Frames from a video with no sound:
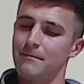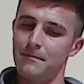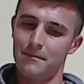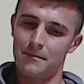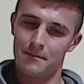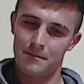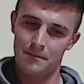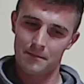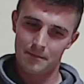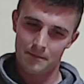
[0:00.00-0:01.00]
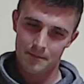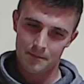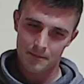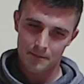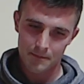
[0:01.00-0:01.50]

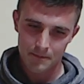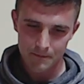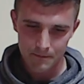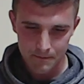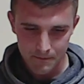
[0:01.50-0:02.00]
Nothing is said.